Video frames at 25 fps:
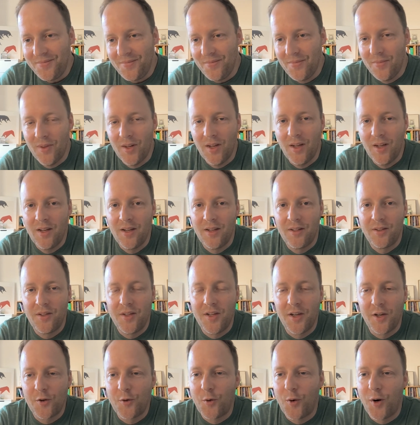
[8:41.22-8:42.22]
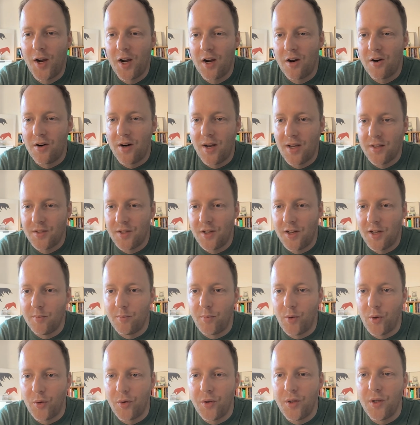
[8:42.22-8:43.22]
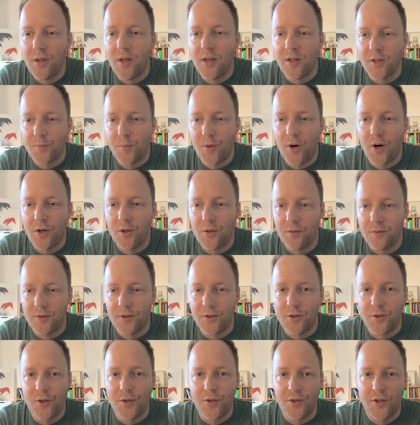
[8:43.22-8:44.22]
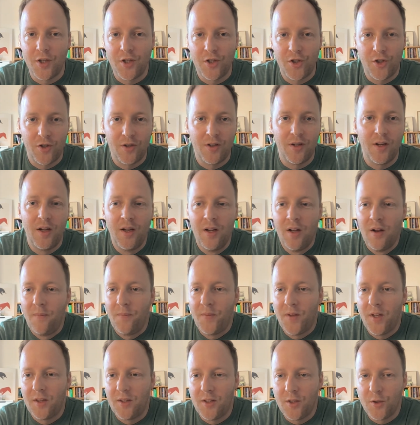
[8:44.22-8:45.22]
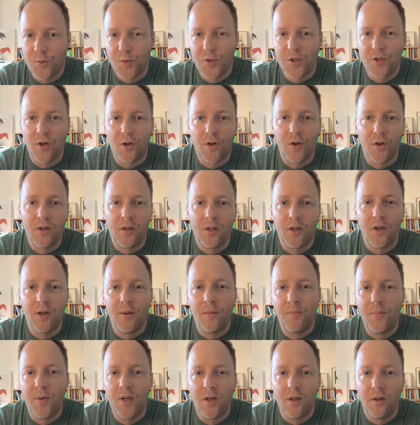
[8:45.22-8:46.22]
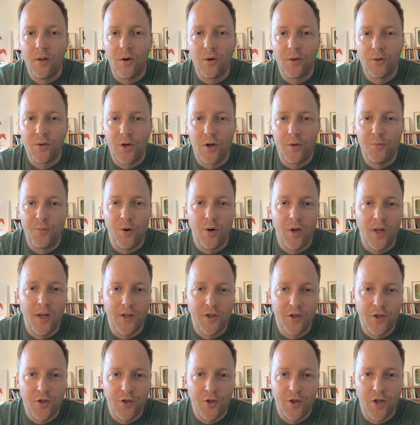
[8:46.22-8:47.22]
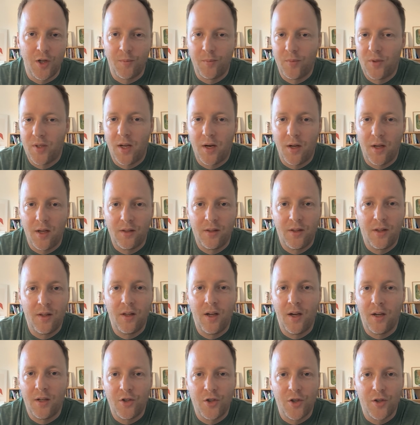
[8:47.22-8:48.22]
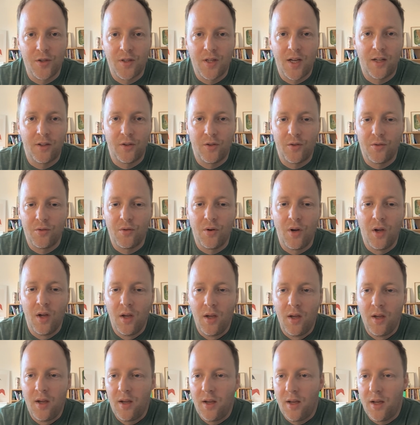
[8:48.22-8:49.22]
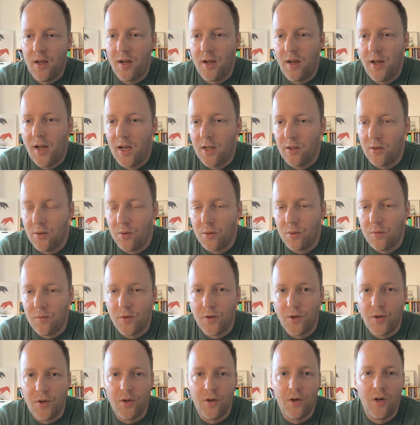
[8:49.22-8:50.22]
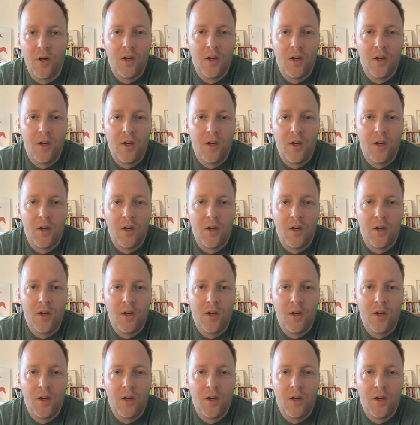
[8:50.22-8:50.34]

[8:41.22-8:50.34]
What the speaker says: the acquirer as an employee, as part of the transition, that this was not going to be a long-term relationship. That I just had to hand over